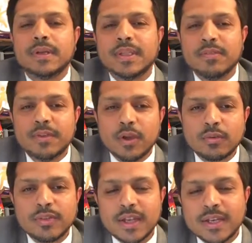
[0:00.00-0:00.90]
the way
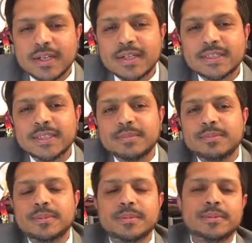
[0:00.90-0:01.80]
of the leadership
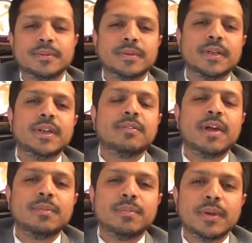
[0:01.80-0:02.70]

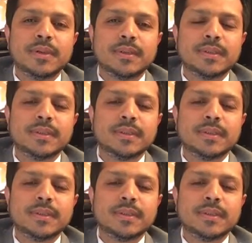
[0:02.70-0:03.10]
development.